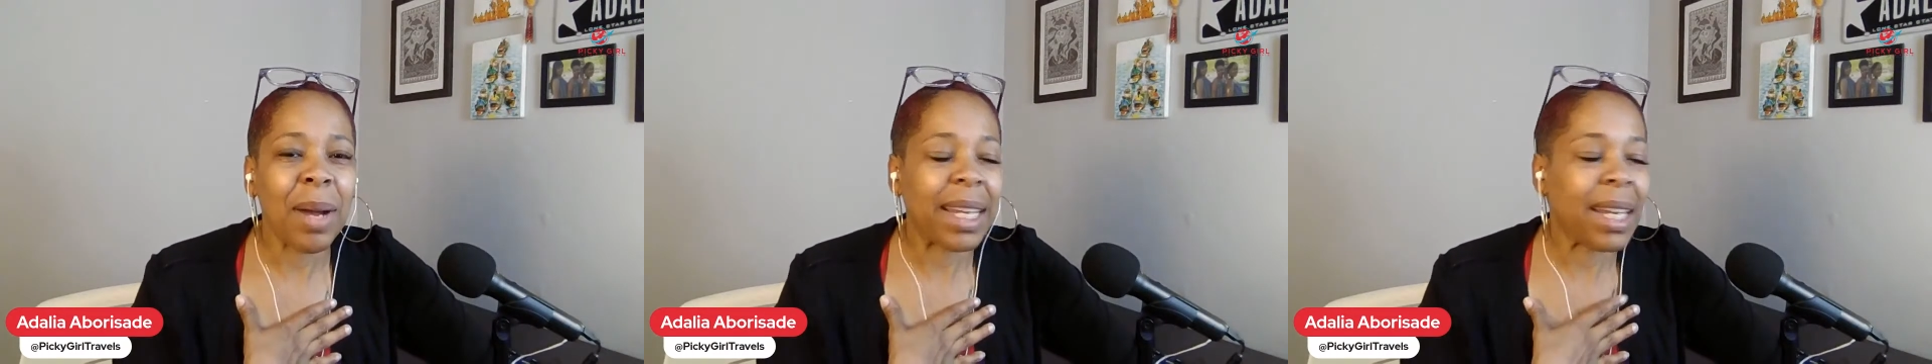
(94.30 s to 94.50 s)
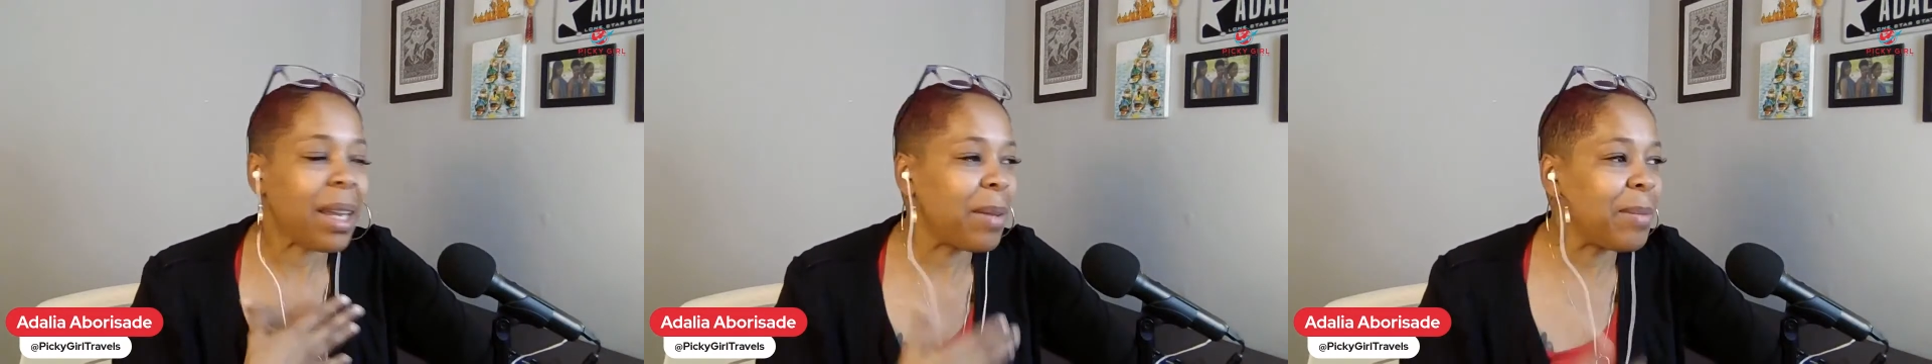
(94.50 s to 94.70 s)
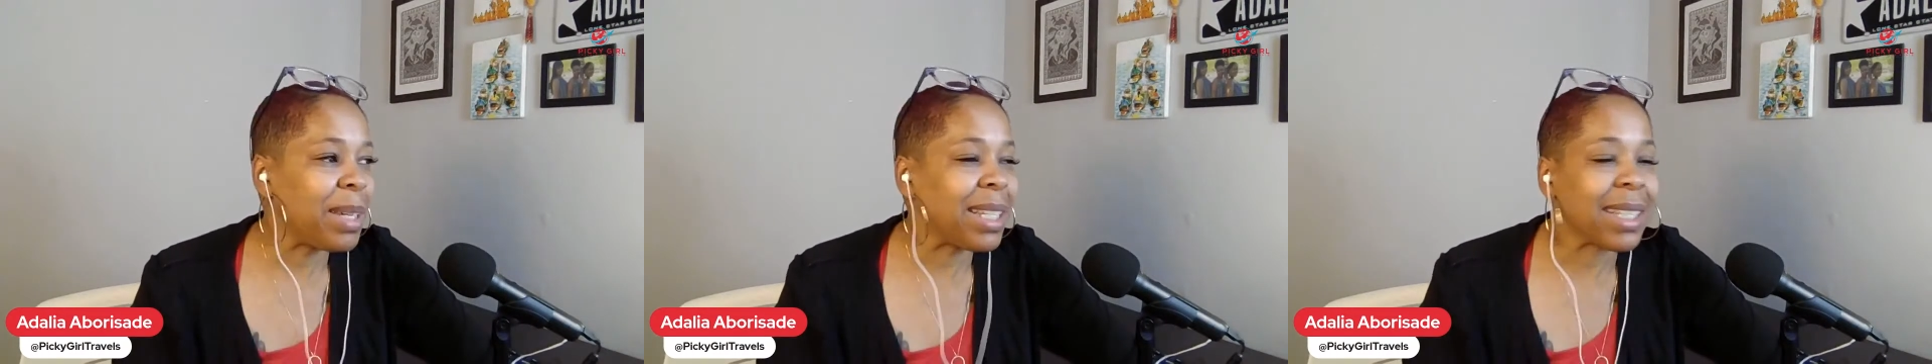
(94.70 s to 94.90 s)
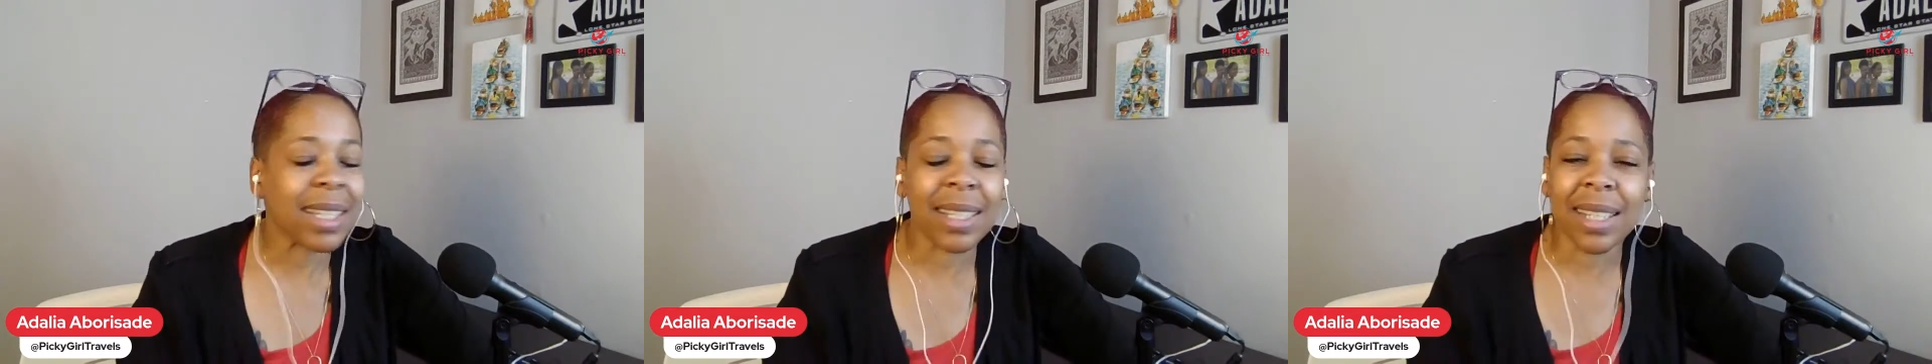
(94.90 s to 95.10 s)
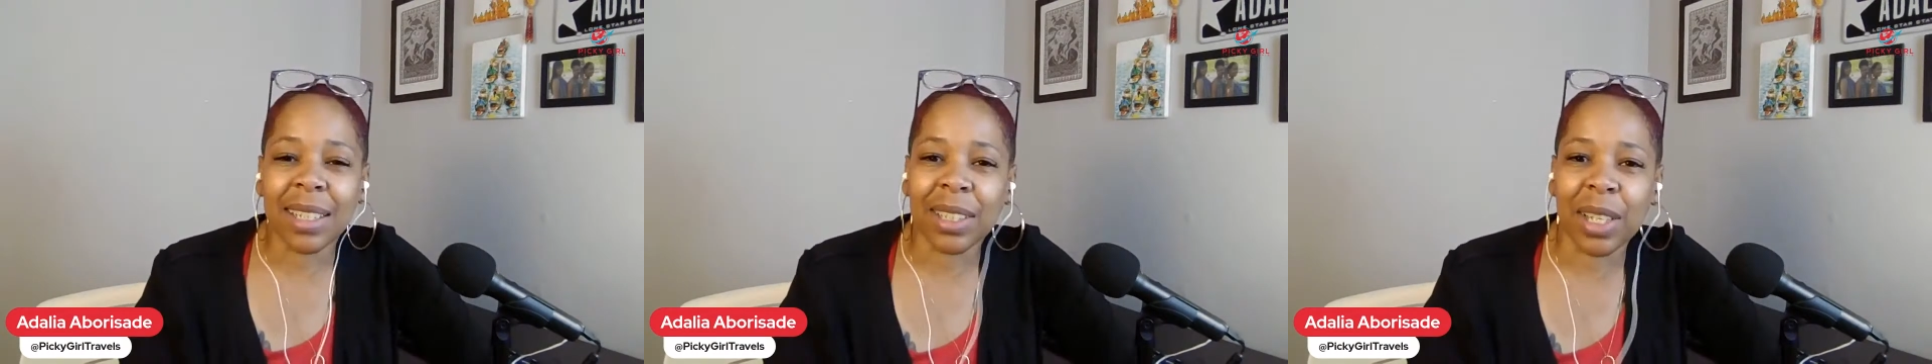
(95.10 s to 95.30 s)
My name
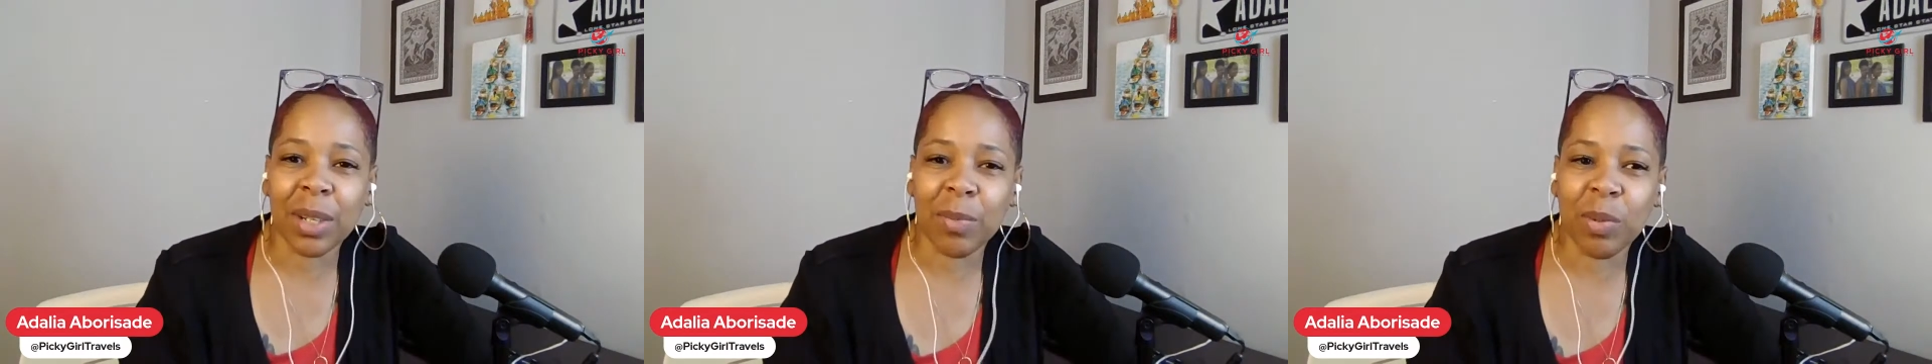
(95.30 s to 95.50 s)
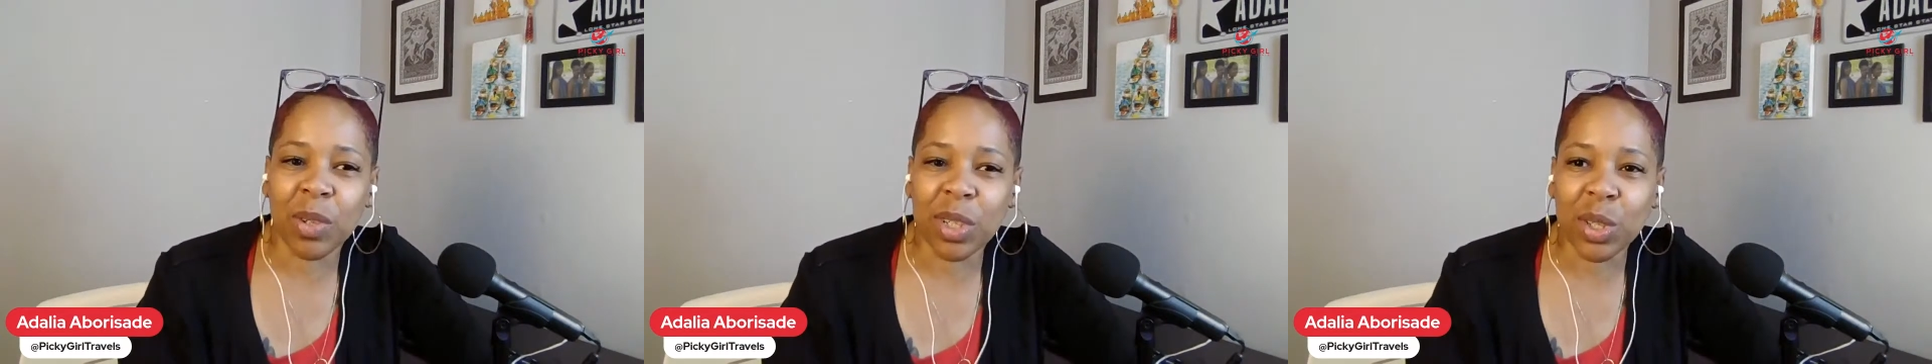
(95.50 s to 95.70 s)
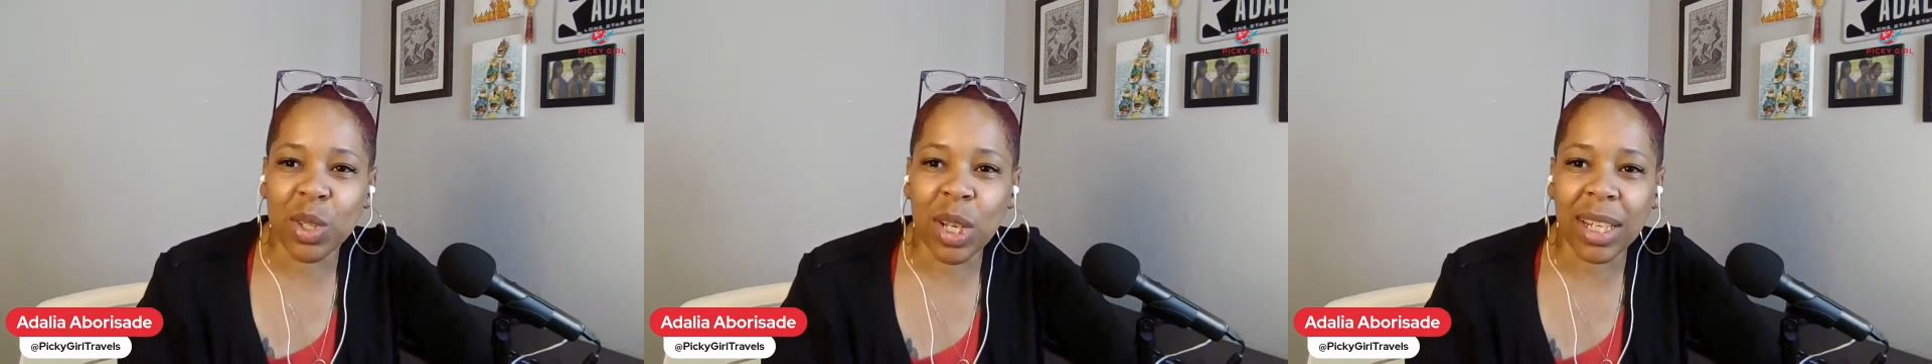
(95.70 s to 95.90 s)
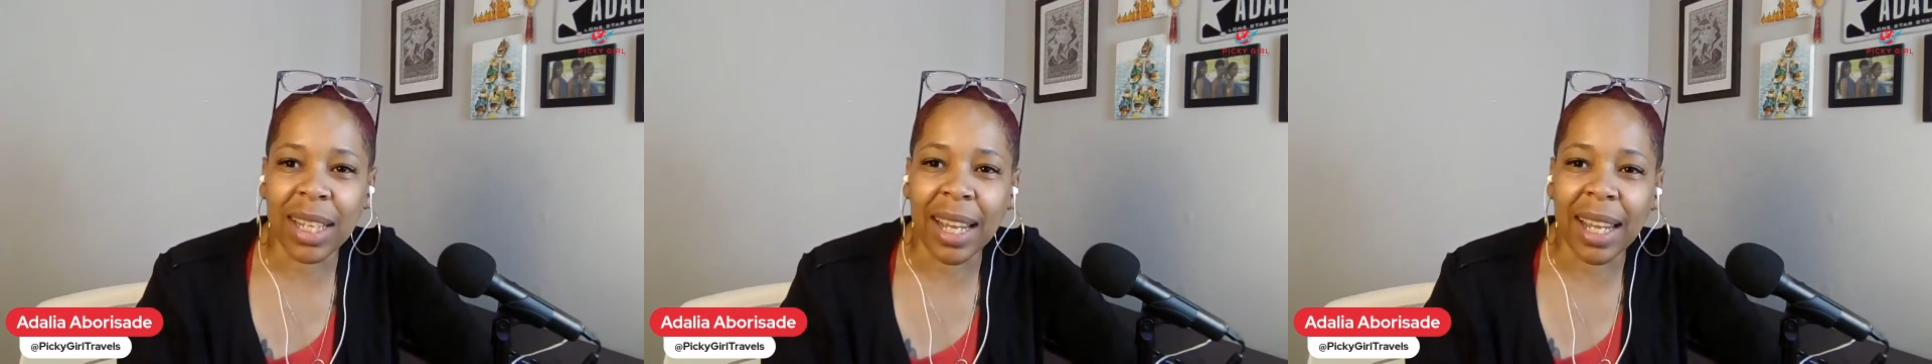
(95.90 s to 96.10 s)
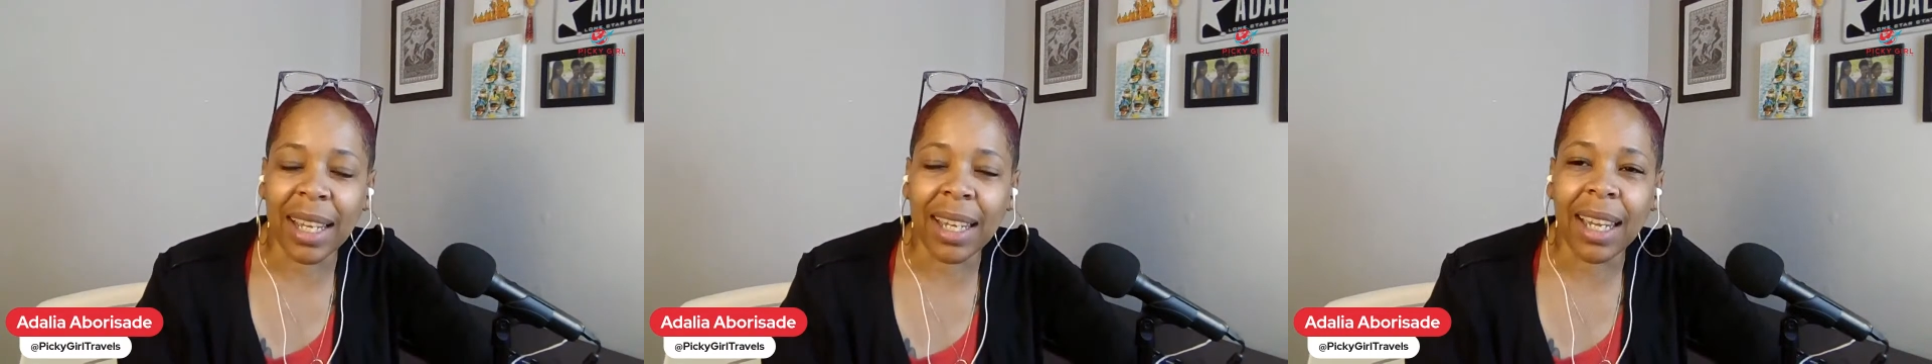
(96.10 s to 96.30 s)
is Adelia
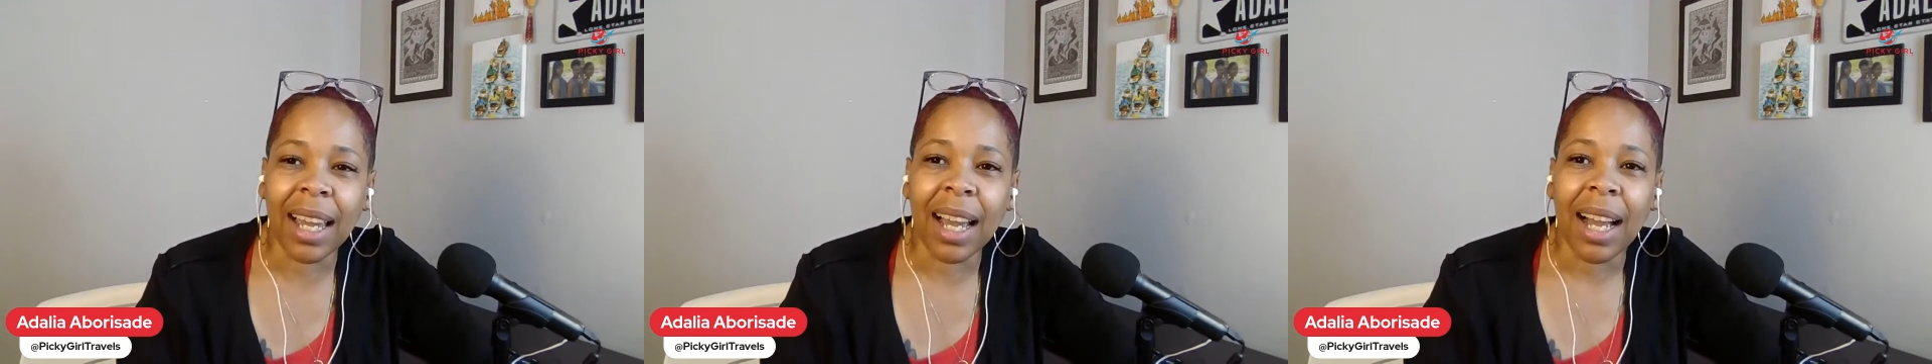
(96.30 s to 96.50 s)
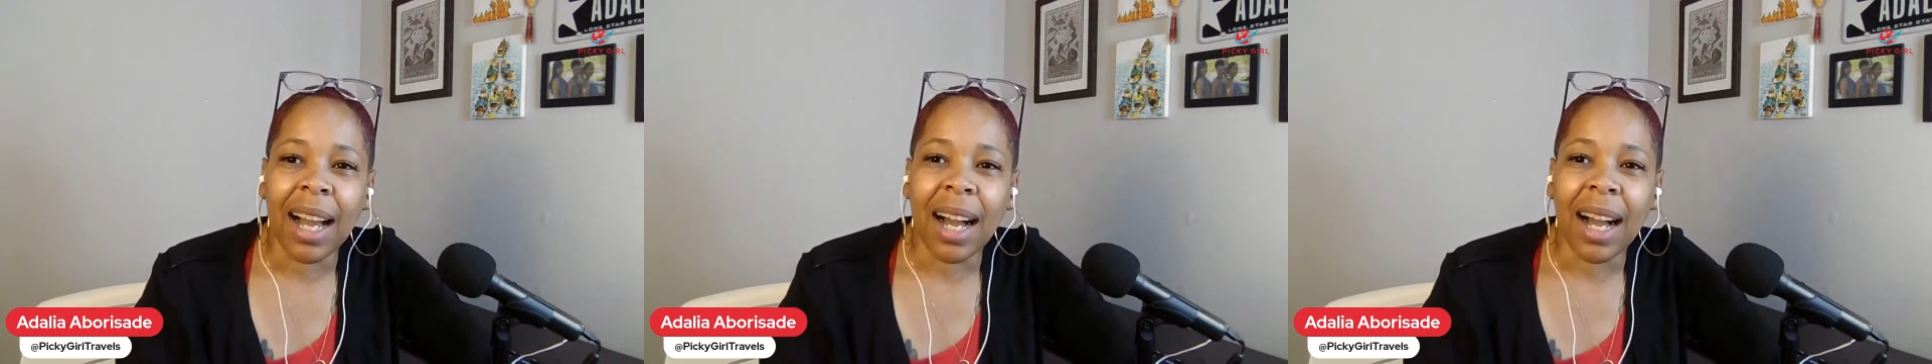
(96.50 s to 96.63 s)
Borchade.